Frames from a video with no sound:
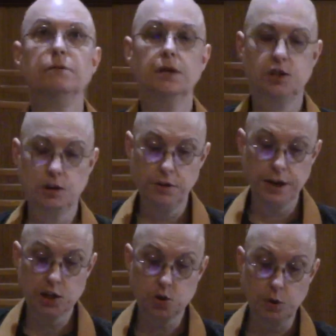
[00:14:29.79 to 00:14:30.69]
until the
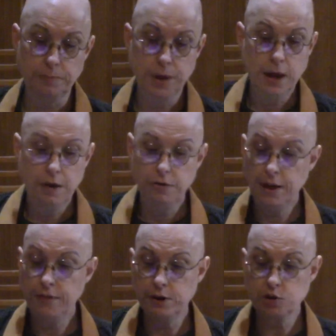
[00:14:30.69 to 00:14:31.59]
next one.
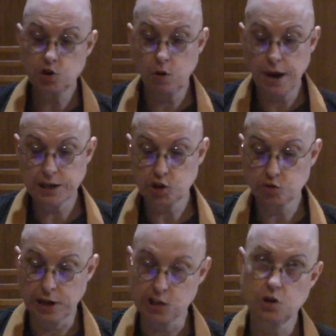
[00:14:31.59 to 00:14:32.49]
Then there's chronic
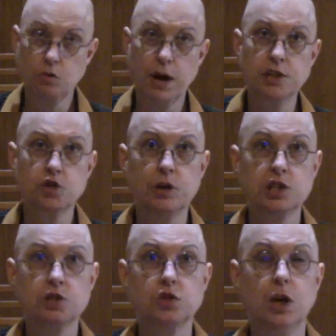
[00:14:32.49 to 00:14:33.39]
stress. Chronic
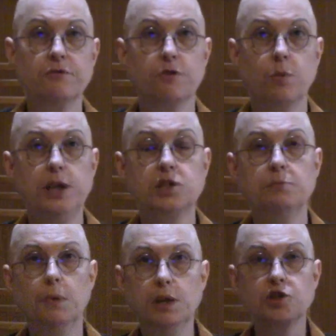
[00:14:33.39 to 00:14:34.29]
stress goes on for weeks
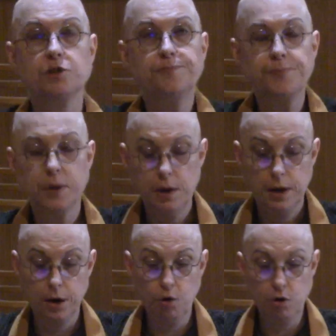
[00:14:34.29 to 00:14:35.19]
and months
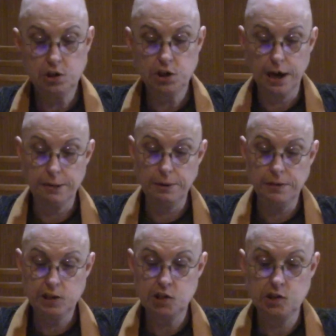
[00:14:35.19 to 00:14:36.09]
and a long time, and
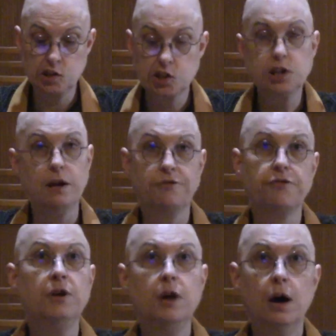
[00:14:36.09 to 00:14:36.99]
this is the
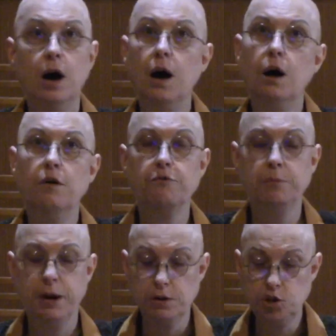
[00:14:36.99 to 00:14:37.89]
stuff of
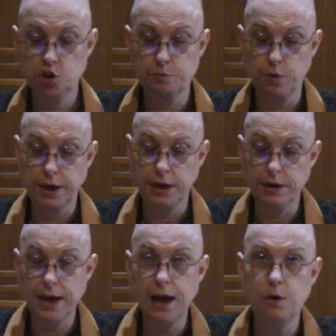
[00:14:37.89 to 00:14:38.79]
marriages breaking
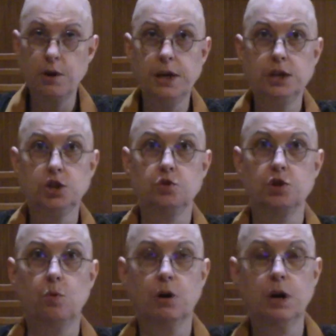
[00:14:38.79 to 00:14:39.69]
down and issues
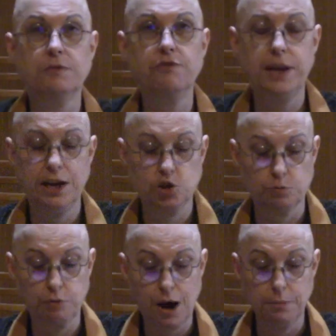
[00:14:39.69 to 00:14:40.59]
at work and financial
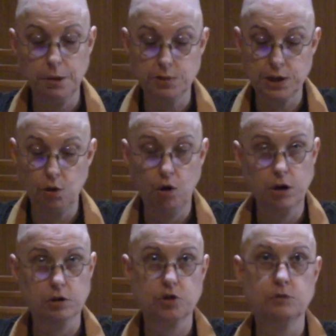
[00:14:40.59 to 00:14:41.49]
problems and
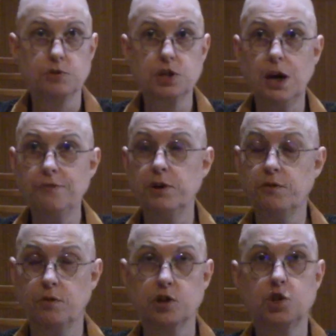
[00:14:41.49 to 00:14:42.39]
longer term stuff. And of
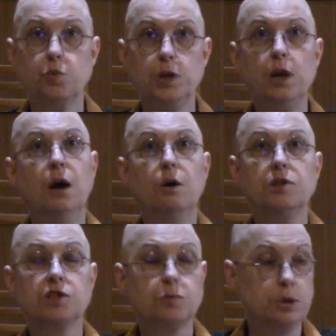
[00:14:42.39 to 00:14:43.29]
course, as we know,
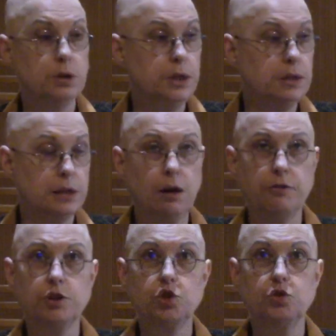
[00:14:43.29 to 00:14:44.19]
this will lead to health
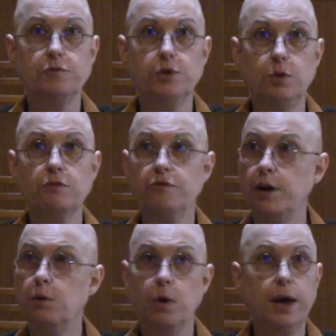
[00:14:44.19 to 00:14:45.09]
issues if we don't
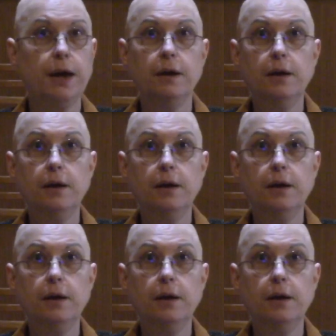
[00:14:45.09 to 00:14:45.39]
find a way